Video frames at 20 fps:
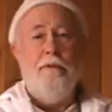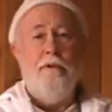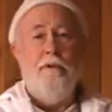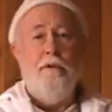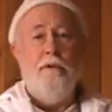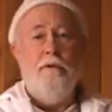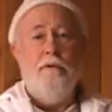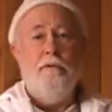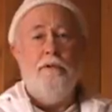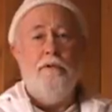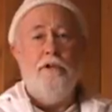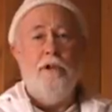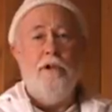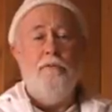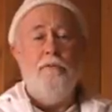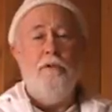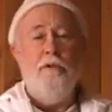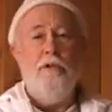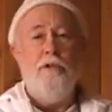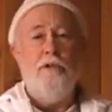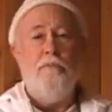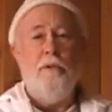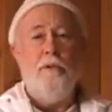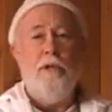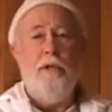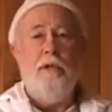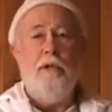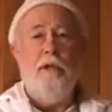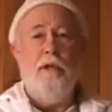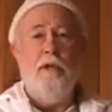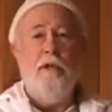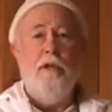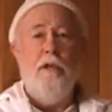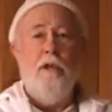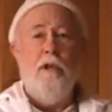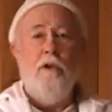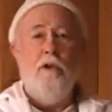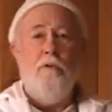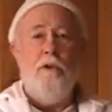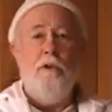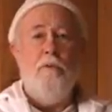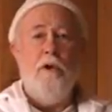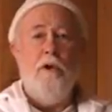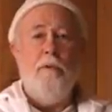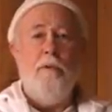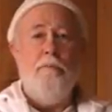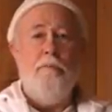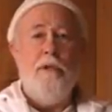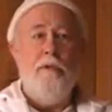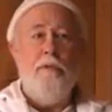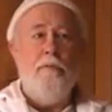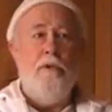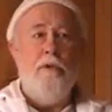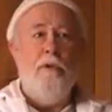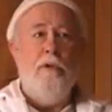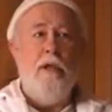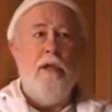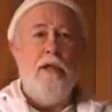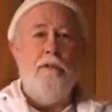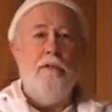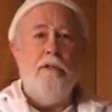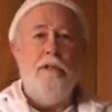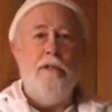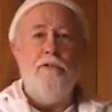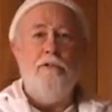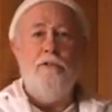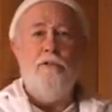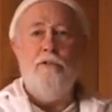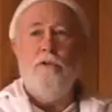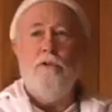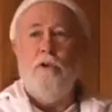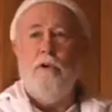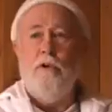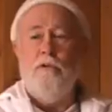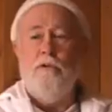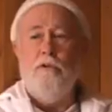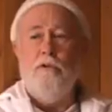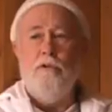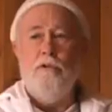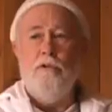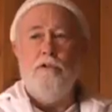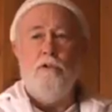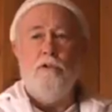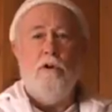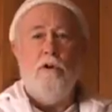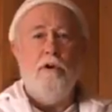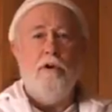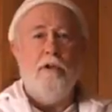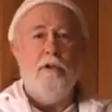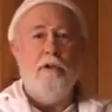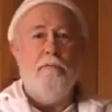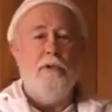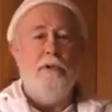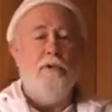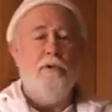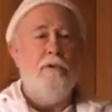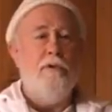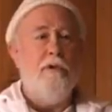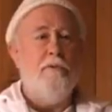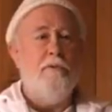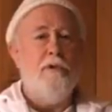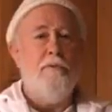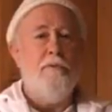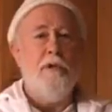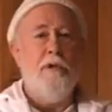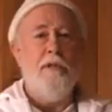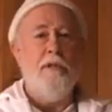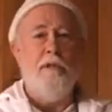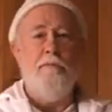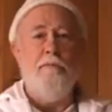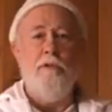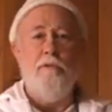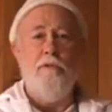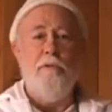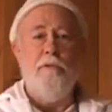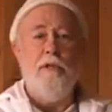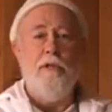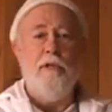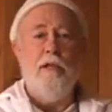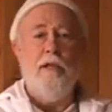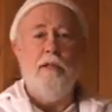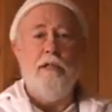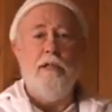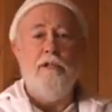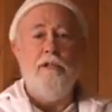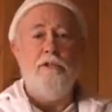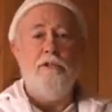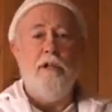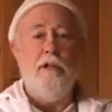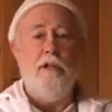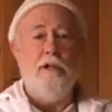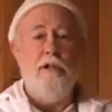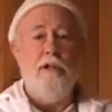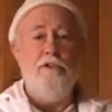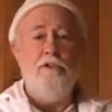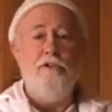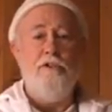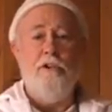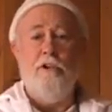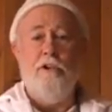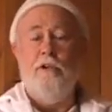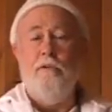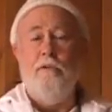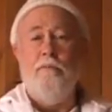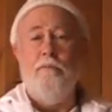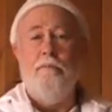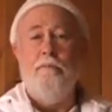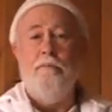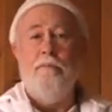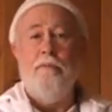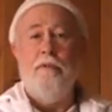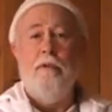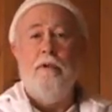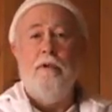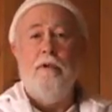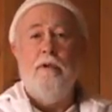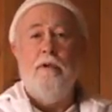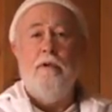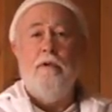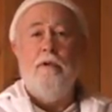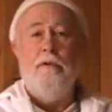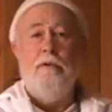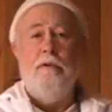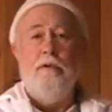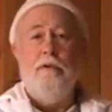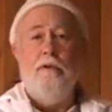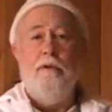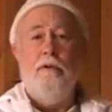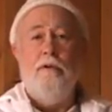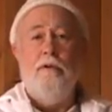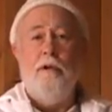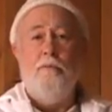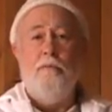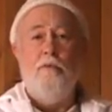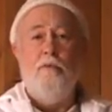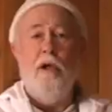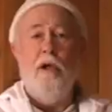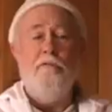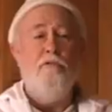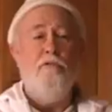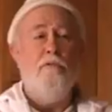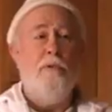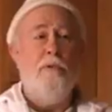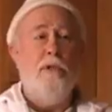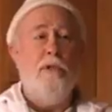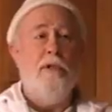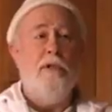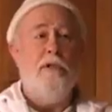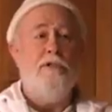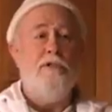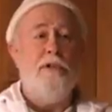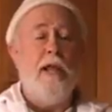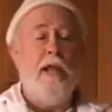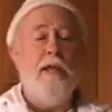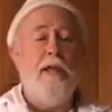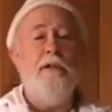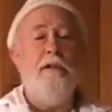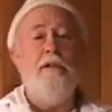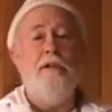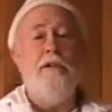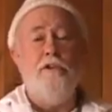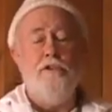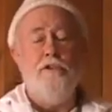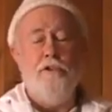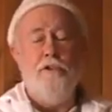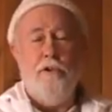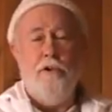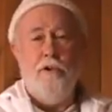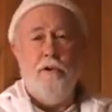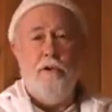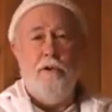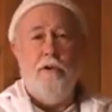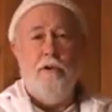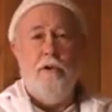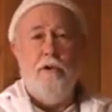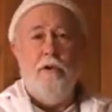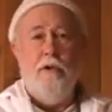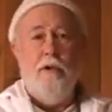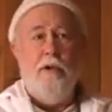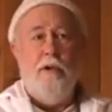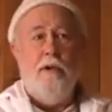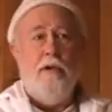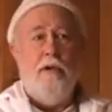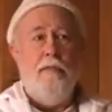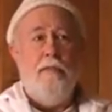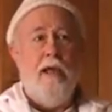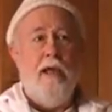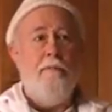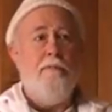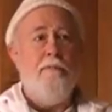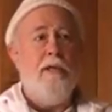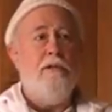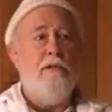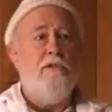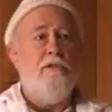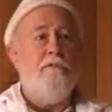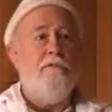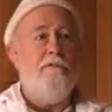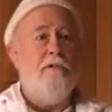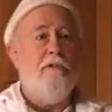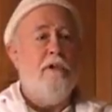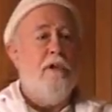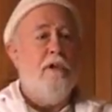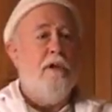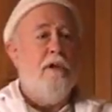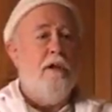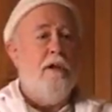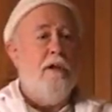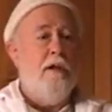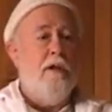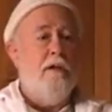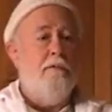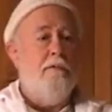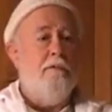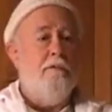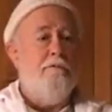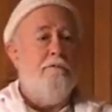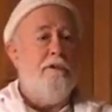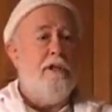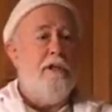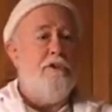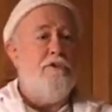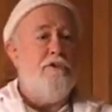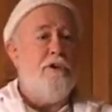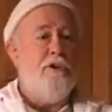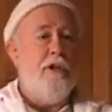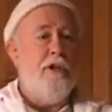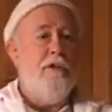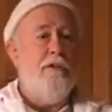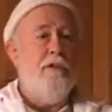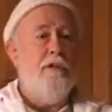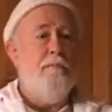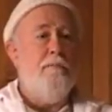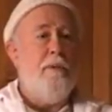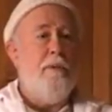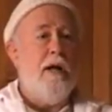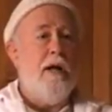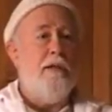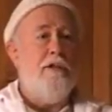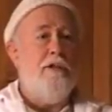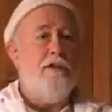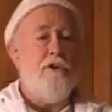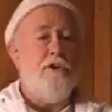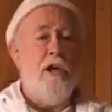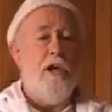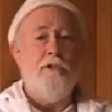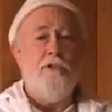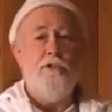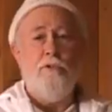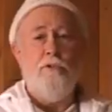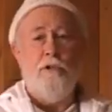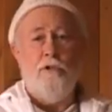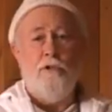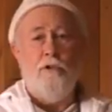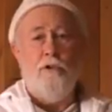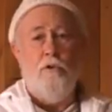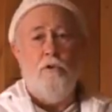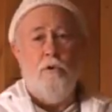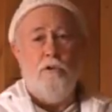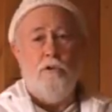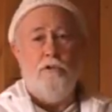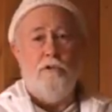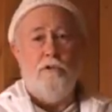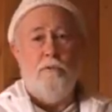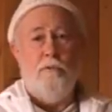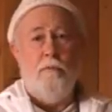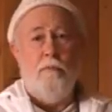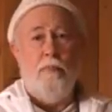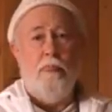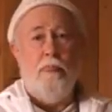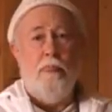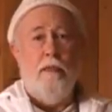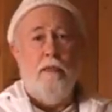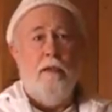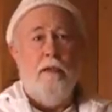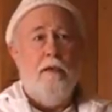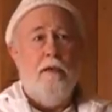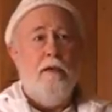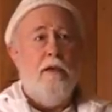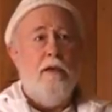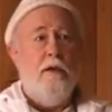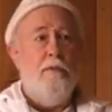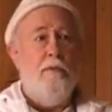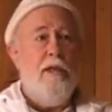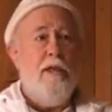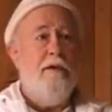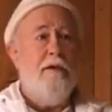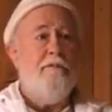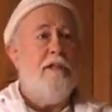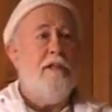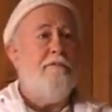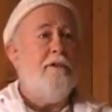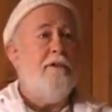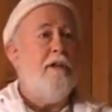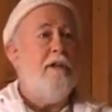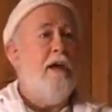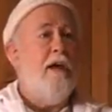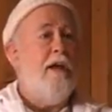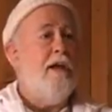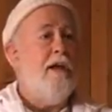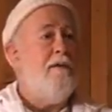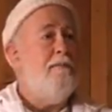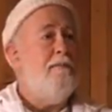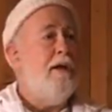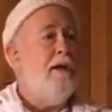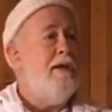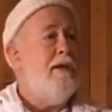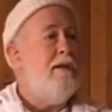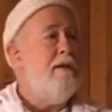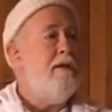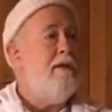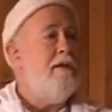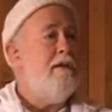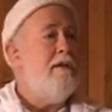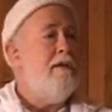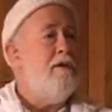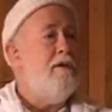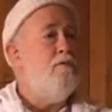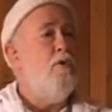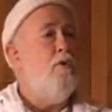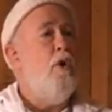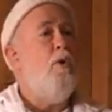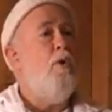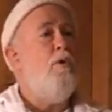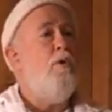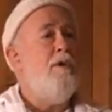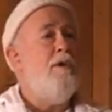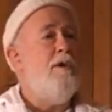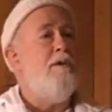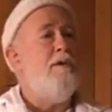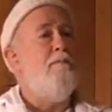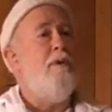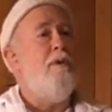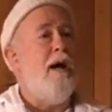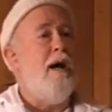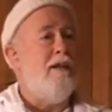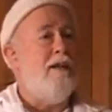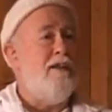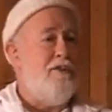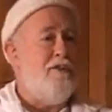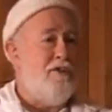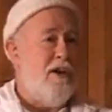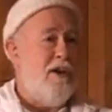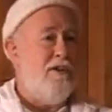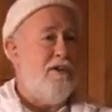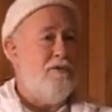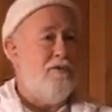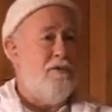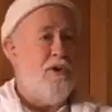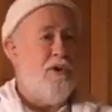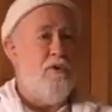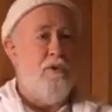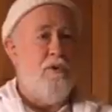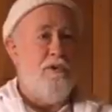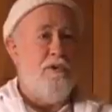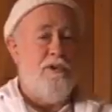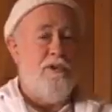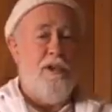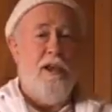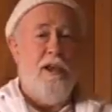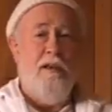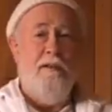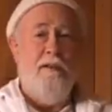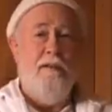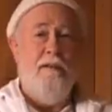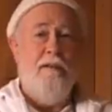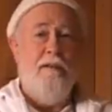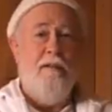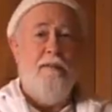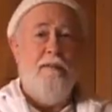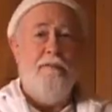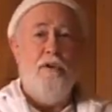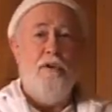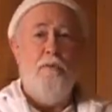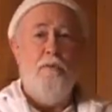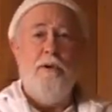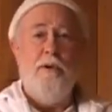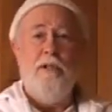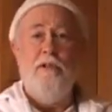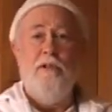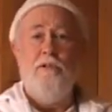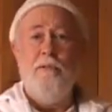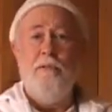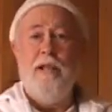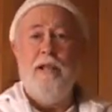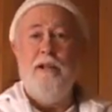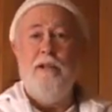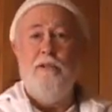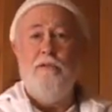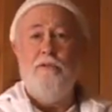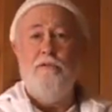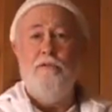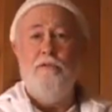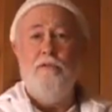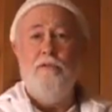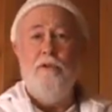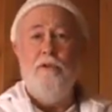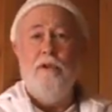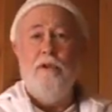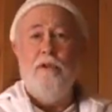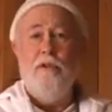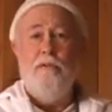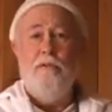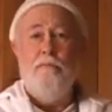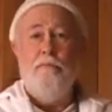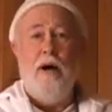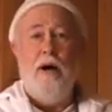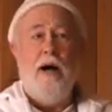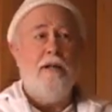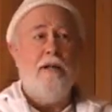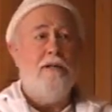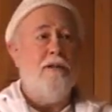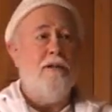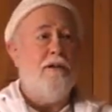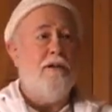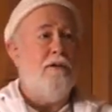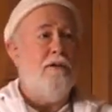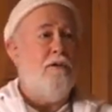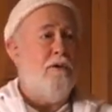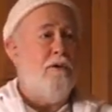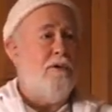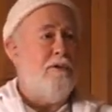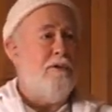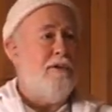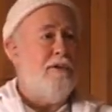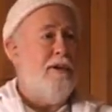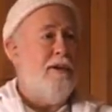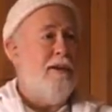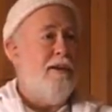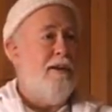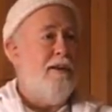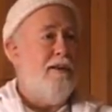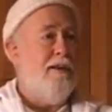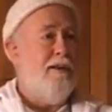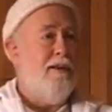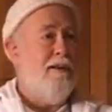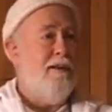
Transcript: You know, generally speaking, we want people at least to start a community, we want them to be at least an initiate. You know, preferably a second initiate. And that means finishing the Bhakti Shastri course. And we haven't even got anybody enrolled in the Bhakti Shastri course yet. Nobody has made it through the Bhakti course yet.